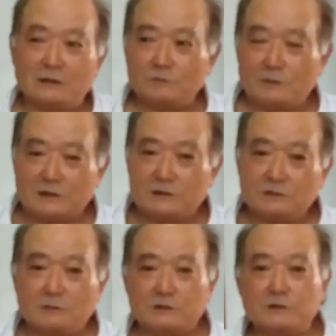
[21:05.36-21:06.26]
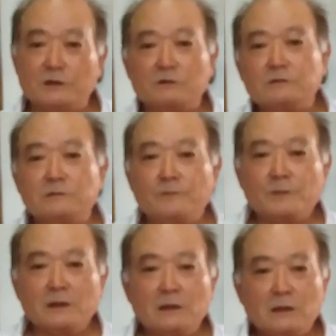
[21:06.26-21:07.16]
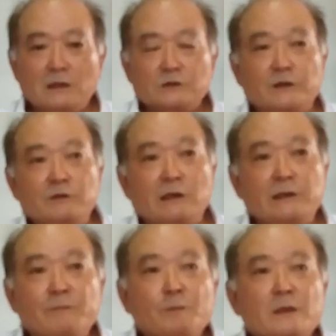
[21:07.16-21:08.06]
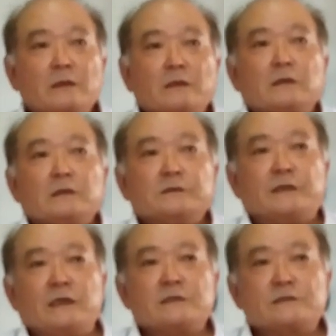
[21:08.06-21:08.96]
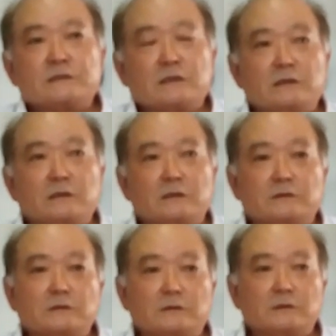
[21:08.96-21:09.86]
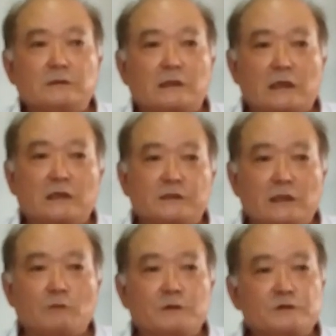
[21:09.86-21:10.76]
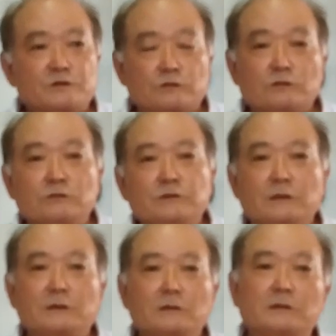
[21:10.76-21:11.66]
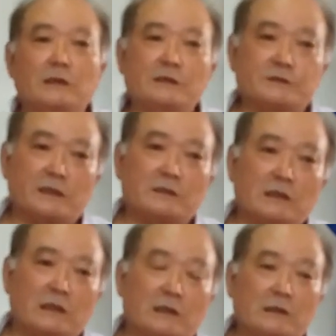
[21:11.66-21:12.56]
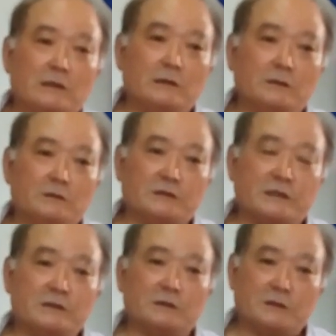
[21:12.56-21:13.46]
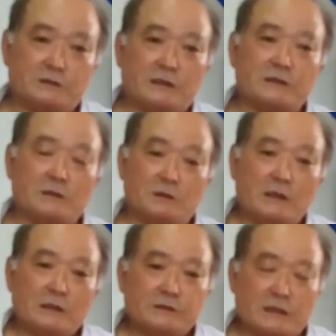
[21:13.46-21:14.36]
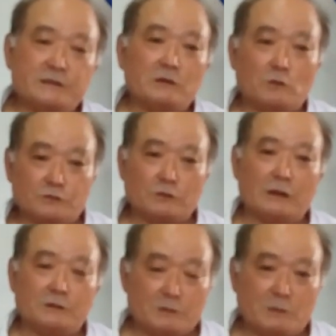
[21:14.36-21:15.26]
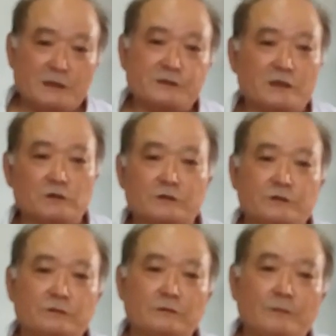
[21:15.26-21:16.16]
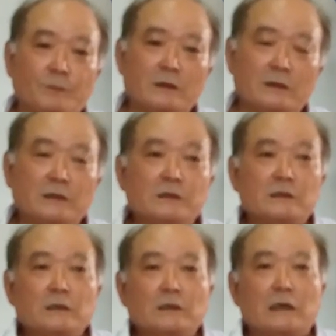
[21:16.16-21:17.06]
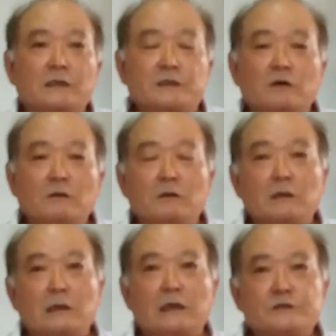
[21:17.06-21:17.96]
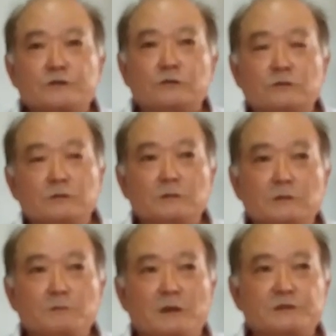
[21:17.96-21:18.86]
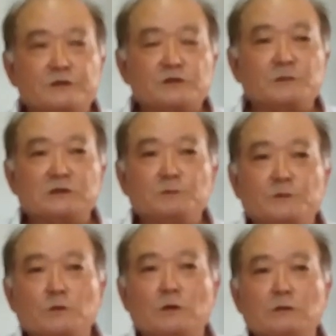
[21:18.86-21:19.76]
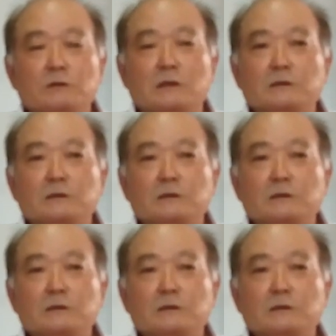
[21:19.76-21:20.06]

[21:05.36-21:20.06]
when I knew. So anyway, since the karate, I went to school, I educated the sensei also my education too. Until high school, maybe 6 months before